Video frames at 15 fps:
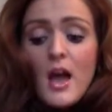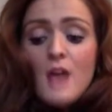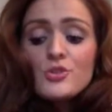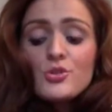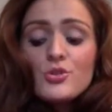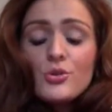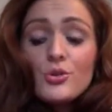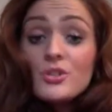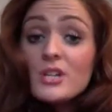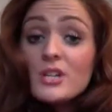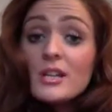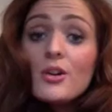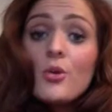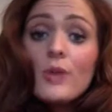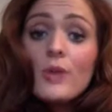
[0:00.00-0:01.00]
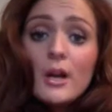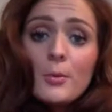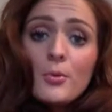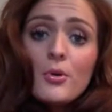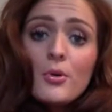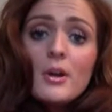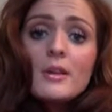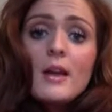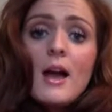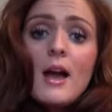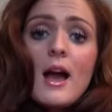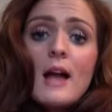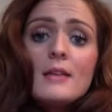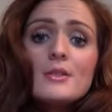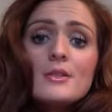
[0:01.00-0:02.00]
to Donegal Airport
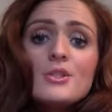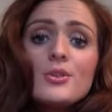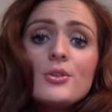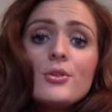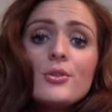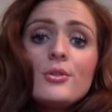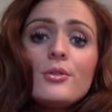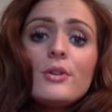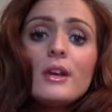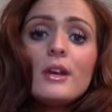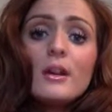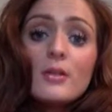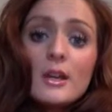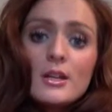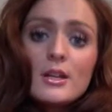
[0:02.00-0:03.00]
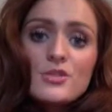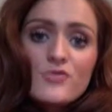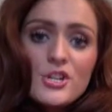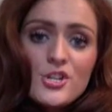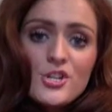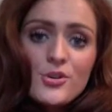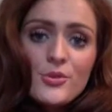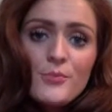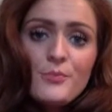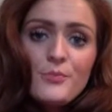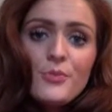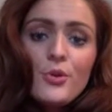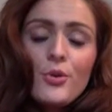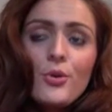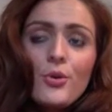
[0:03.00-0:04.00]
and to Aer Lingus Regional,
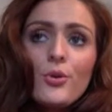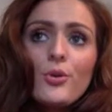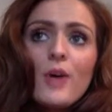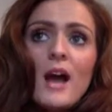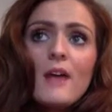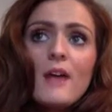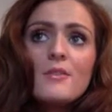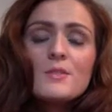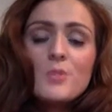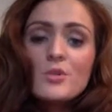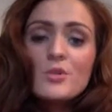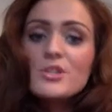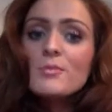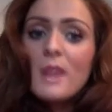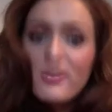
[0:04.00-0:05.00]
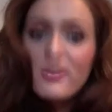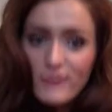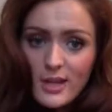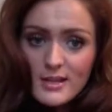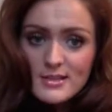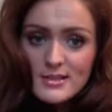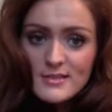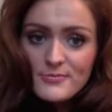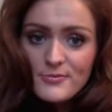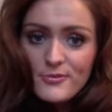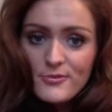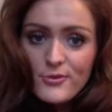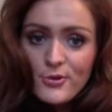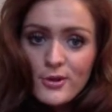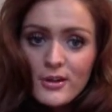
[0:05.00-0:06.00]
who have sponsored my flights
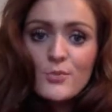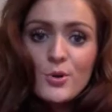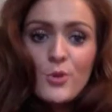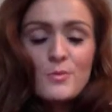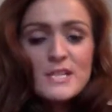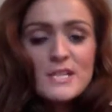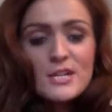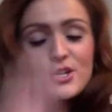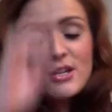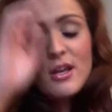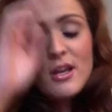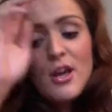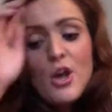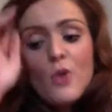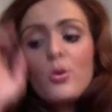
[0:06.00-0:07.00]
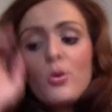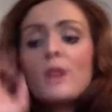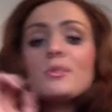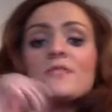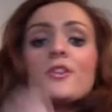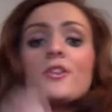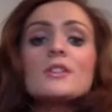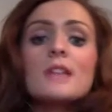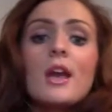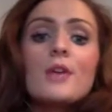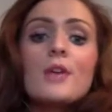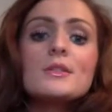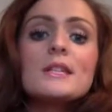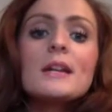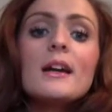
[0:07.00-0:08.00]
for the competition. When I was first
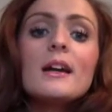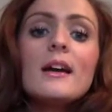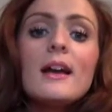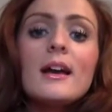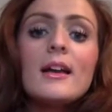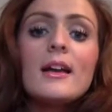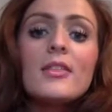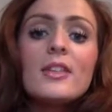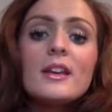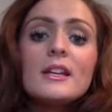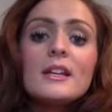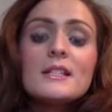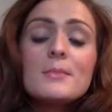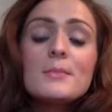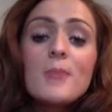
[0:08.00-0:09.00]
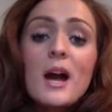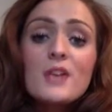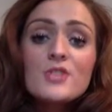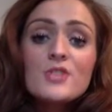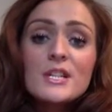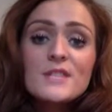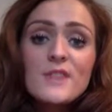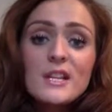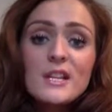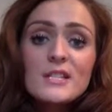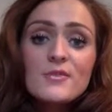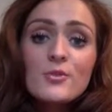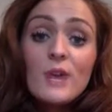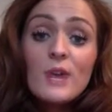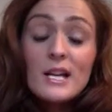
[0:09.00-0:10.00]
crowned at the St Patrick's
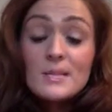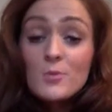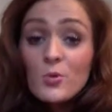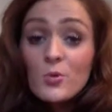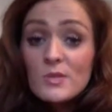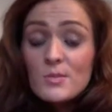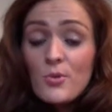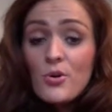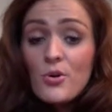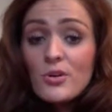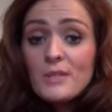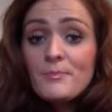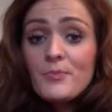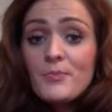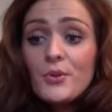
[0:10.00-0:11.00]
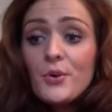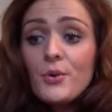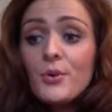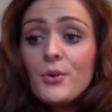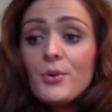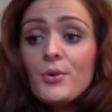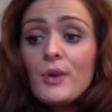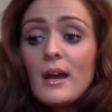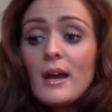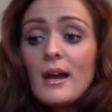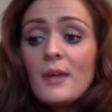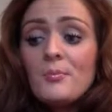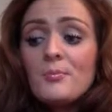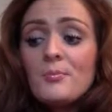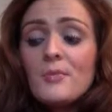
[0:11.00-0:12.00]
Festival, I spoke to Pauline, who
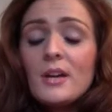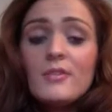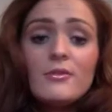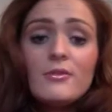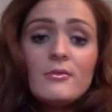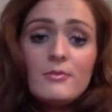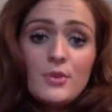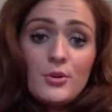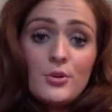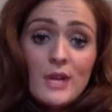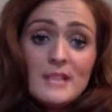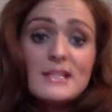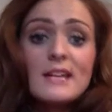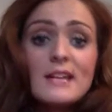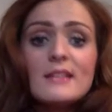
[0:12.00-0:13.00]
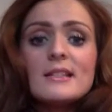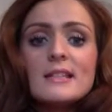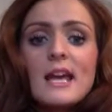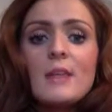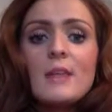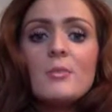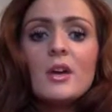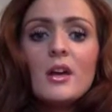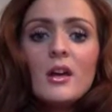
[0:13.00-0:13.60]
had said at the time